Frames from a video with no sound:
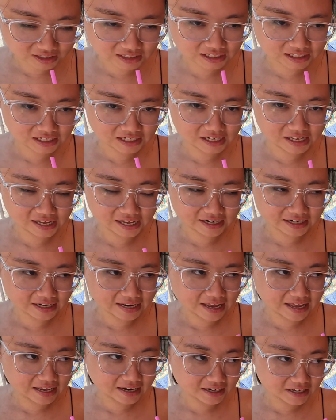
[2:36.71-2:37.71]
He didn't add
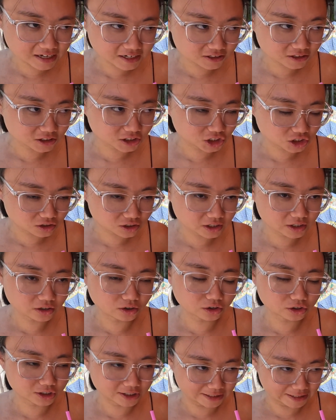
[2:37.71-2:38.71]
any other sugar
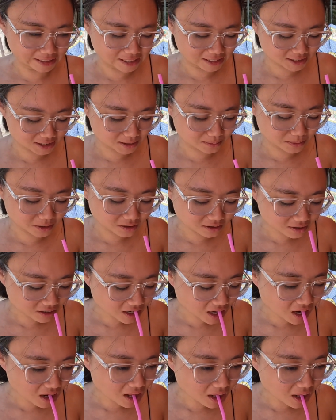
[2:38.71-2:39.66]
or condensed milk.